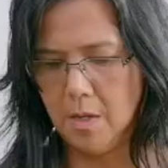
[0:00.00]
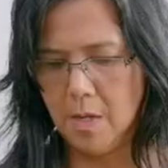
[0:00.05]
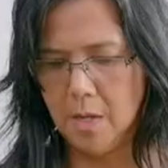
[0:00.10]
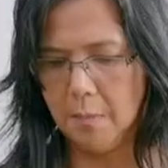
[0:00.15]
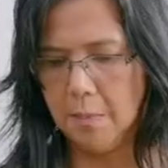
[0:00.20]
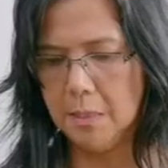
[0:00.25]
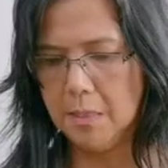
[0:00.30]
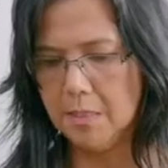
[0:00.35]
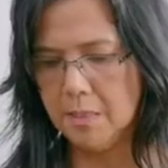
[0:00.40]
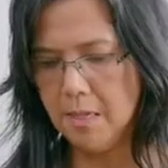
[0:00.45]

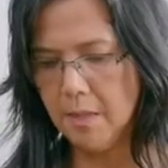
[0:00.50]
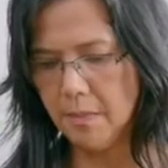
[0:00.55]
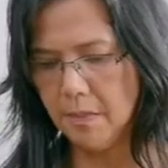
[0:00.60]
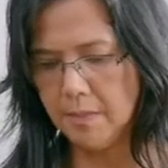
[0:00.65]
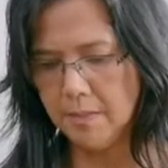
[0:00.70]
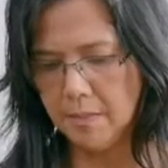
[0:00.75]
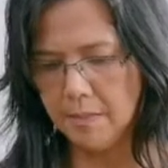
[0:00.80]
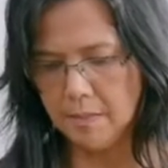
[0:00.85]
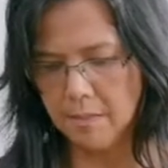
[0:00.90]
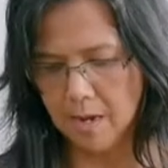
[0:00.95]
I'm going to set
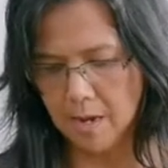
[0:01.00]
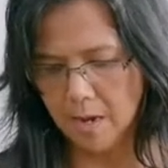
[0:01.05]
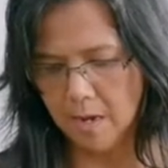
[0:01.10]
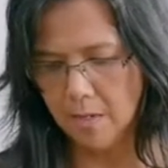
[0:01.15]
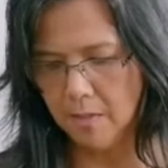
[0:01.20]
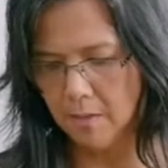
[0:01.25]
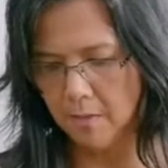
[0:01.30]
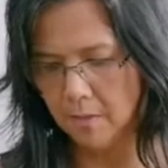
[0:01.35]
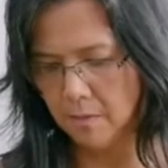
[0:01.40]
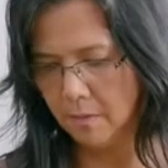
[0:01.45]
this
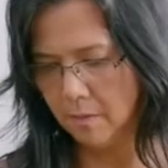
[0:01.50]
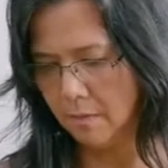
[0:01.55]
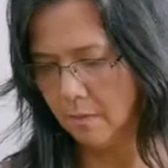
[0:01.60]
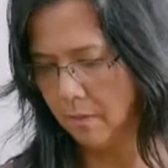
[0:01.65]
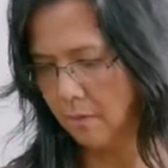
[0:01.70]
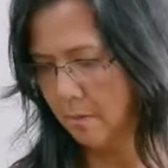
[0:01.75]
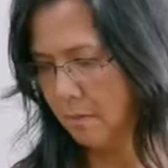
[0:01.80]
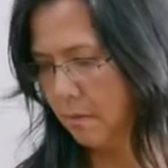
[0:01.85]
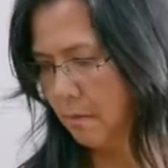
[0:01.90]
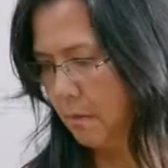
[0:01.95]
aside,
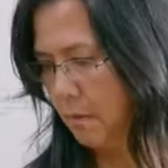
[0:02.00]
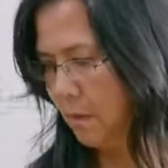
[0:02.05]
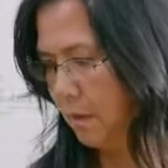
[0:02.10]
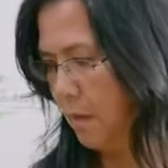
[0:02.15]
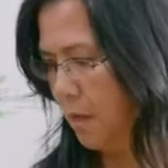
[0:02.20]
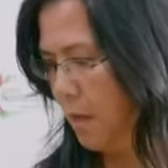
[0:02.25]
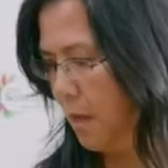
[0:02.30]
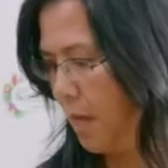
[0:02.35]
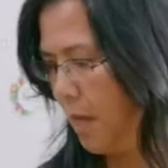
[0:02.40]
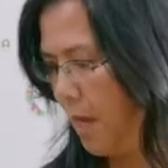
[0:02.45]

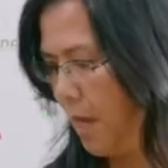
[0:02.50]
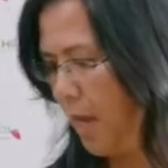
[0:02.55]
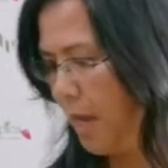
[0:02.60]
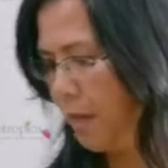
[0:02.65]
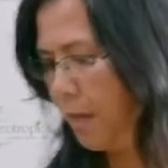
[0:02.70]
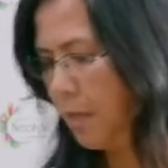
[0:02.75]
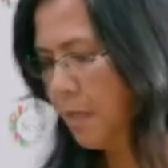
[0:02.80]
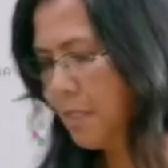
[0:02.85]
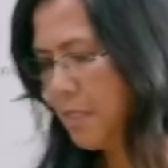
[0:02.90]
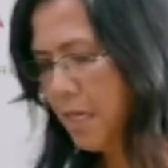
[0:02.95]
and
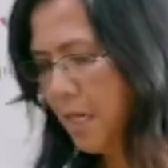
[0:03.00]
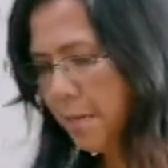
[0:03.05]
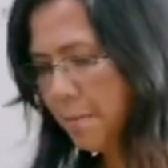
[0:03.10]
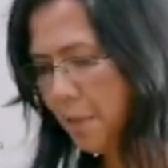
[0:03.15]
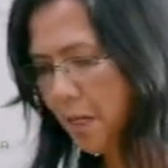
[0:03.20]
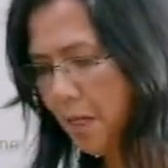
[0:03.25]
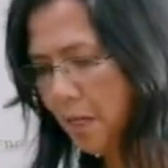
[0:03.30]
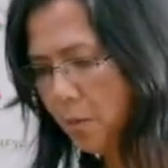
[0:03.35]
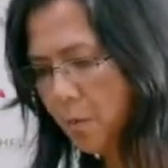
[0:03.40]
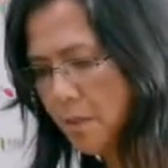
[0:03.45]
I'm going to take
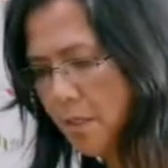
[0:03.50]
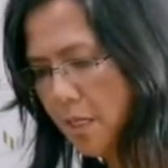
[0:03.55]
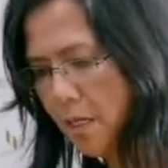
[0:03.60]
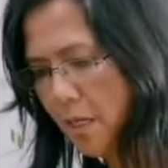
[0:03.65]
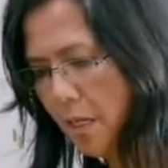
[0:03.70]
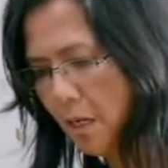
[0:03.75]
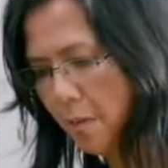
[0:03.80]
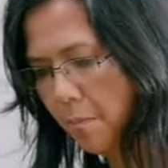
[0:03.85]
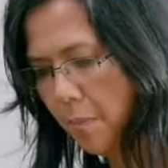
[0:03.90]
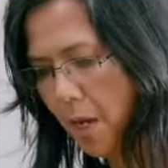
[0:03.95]
my
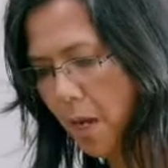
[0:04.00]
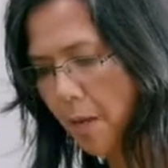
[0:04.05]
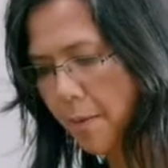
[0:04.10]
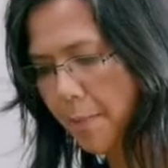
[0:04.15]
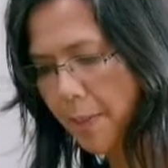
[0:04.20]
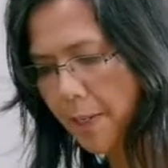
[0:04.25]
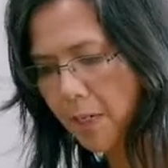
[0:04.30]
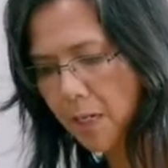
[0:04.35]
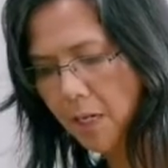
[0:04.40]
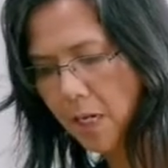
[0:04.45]
equisetum and
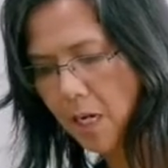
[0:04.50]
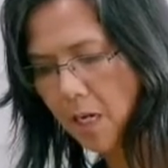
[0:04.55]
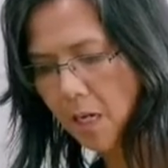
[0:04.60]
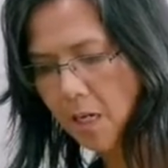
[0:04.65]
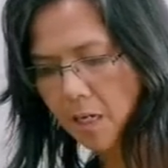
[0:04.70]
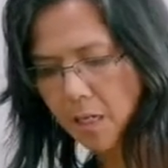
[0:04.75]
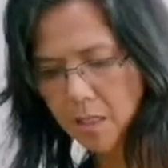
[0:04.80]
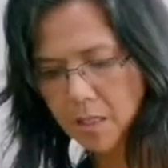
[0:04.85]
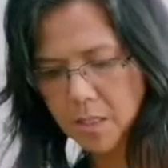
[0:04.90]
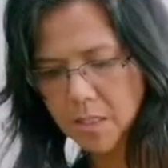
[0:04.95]
I'm going to cut
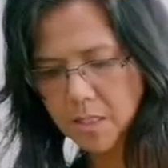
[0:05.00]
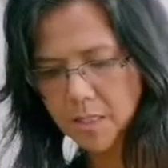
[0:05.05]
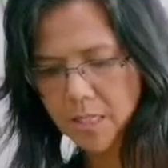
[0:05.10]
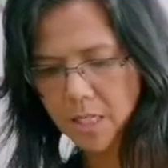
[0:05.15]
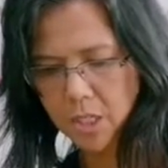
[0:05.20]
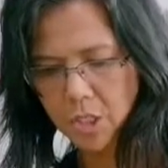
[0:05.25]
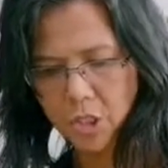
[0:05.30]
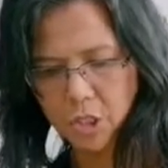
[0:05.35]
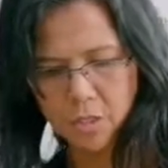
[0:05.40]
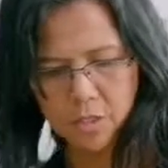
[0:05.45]
it into
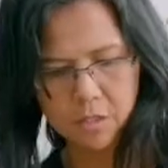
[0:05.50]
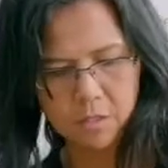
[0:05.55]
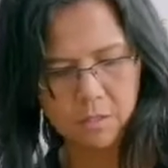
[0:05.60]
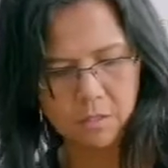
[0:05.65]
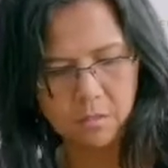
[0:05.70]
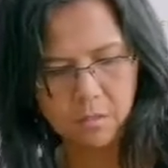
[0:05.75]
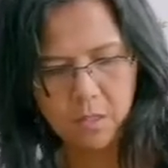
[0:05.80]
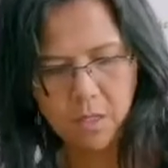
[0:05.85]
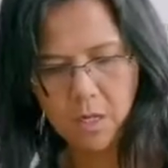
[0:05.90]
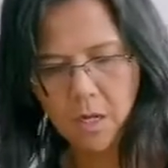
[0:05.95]
sections,
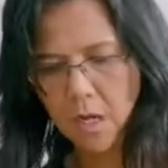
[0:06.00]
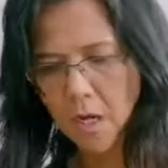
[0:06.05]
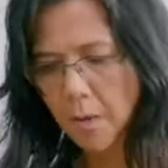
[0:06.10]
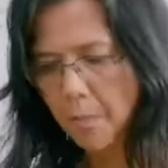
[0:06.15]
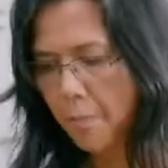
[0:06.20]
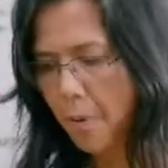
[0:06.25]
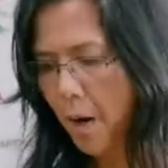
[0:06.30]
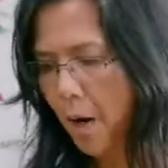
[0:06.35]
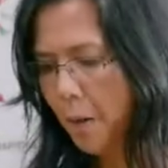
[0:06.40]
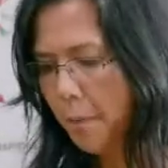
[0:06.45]

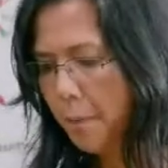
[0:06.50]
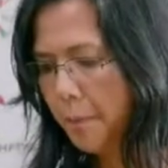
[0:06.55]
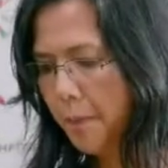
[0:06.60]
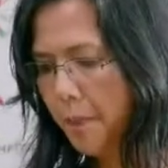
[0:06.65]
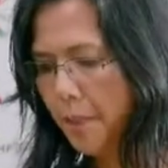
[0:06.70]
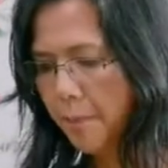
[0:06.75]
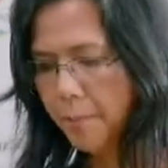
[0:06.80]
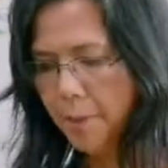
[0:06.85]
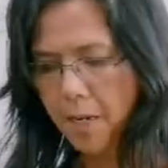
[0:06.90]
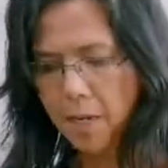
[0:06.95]

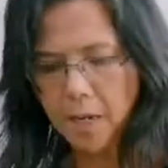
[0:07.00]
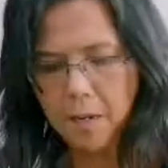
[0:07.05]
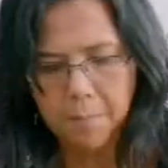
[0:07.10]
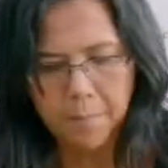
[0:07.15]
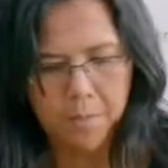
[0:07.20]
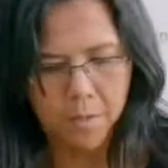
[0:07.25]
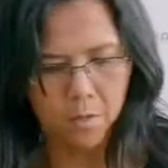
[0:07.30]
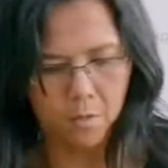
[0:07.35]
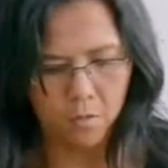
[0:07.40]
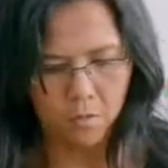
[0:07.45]
probably by
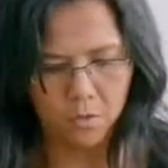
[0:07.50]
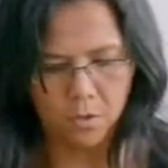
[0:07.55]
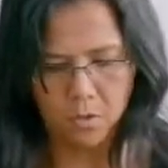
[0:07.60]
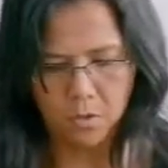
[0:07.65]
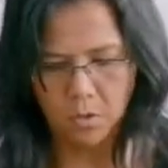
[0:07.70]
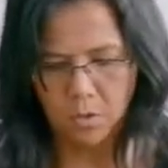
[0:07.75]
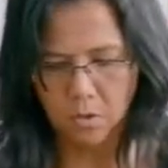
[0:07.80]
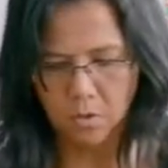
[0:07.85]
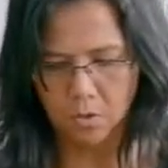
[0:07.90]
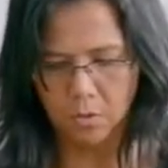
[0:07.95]
about,
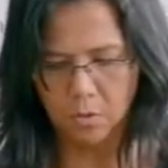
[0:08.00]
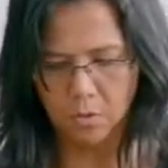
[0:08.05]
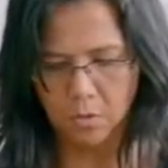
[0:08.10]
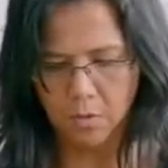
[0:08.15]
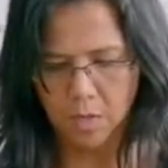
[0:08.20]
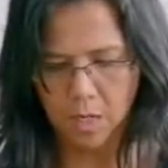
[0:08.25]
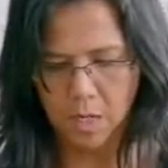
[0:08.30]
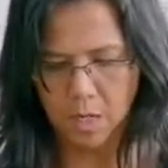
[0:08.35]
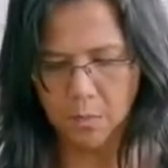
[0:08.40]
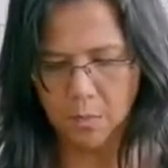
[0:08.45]

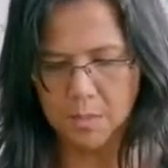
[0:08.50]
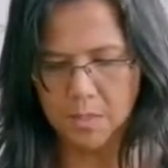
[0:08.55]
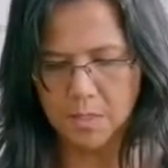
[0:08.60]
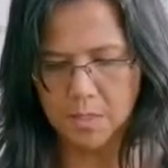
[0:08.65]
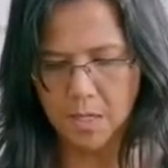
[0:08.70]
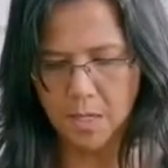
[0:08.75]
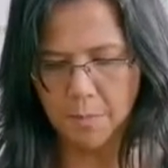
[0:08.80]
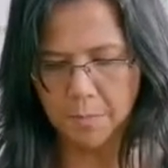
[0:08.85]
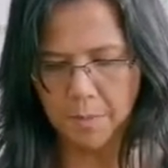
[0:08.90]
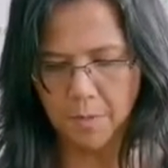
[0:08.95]
I would
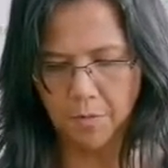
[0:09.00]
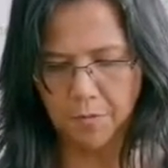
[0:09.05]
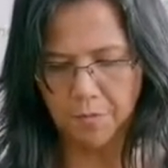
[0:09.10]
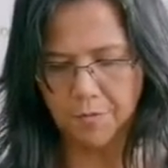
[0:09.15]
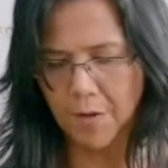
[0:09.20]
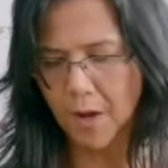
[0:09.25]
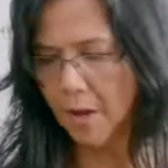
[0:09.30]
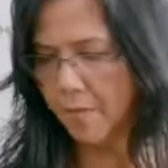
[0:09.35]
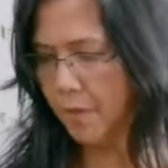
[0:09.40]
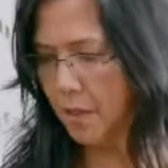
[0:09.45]
say about
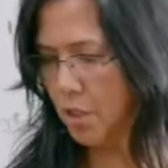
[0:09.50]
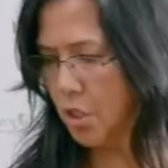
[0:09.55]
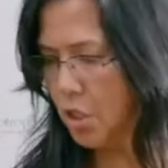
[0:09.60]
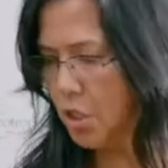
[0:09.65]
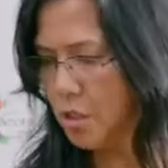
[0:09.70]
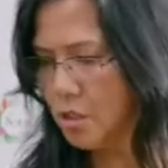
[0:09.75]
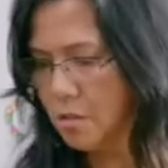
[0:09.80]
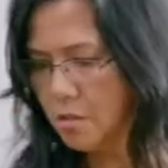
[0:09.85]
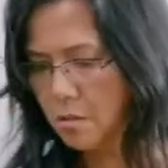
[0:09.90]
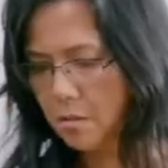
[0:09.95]
5
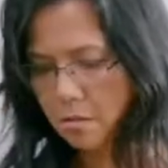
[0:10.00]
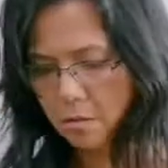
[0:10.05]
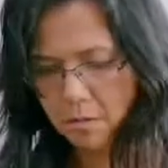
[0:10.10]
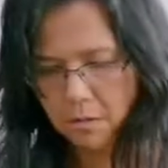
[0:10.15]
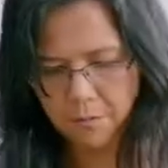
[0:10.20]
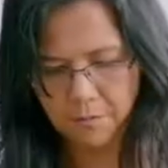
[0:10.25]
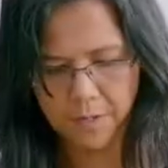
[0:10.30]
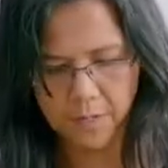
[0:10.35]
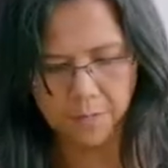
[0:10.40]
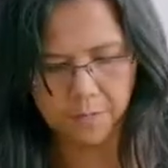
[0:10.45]
inches,
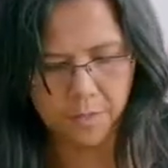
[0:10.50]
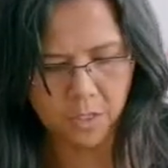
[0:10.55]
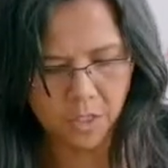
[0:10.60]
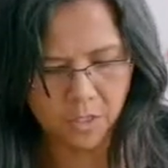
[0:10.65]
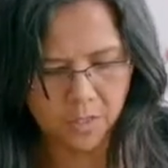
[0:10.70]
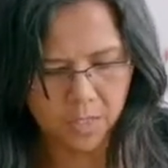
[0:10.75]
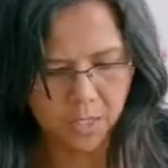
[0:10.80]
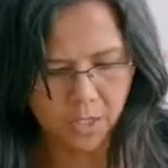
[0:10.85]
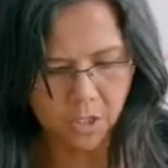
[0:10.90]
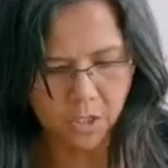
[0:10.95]
5-inch
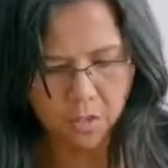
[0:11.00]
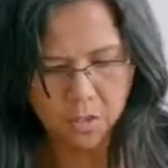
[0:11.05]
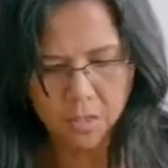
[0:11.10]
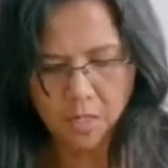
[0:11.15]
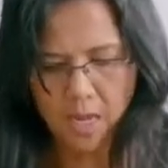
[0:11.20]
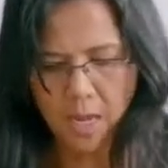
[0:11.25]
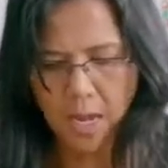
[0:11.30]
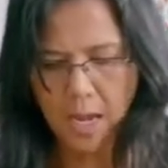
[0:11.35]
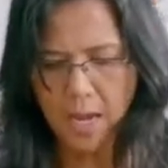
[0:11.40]
sections.